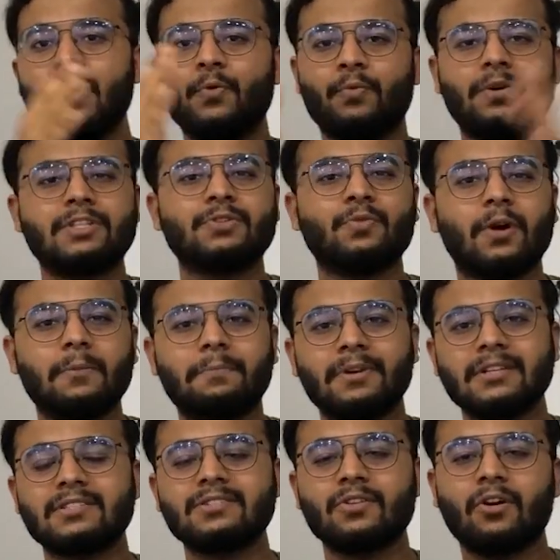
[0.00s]
which
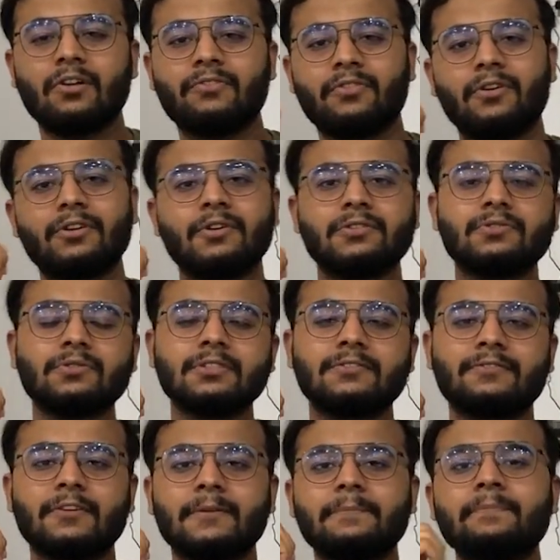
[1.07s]
OnePlus Nord phone to choose
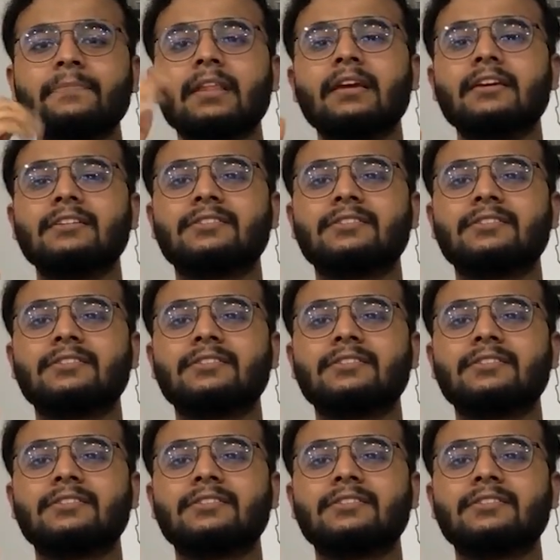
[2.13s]
from.